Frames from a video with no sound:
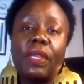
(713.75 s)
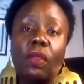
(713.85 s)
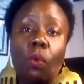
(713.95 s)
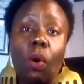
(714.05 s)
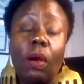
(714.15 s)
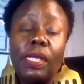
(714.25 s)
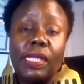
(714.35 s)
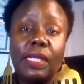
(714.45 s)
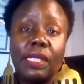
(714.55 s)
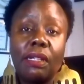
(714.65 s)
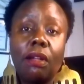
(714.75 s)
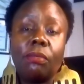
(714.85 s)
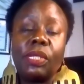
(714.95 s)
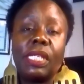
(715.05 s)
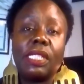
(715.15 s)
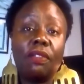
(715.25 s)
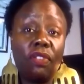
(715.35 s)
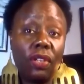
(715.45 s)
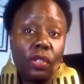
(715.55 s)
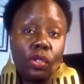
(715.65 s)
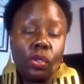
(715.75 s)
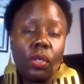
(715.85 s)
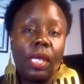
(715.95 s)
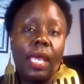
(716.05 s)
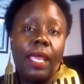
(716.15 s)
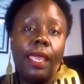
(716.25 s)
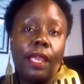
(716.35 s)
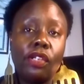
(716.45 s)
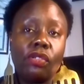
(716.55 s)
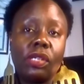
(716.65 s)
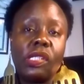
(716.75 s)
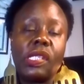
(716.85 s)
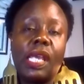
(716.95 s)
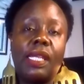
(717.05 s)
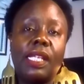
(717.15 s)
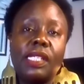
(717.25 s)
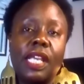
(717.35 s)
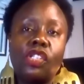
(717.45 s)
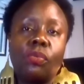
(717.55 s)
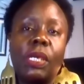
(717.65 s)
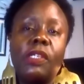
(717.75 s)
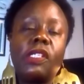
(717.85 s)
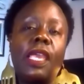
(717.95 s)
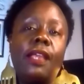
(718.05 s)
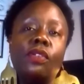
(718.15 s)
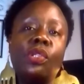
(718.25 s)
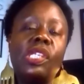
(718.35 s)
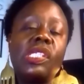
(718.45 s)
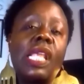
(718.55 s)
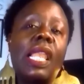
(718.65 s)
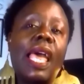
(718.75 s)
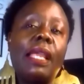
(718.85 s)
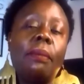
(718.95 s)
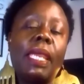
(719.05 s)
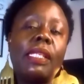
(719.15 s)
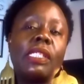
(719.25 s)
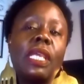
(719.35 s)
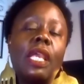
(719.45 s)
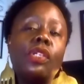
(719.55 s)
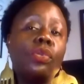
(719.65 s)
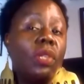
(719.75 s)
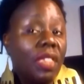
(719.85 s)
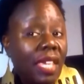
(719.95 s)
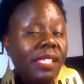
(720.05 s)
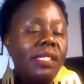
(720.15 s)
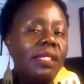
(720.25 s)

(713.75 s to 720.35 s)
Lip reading: The terms are definition, interest, and attachment to this alignment, to this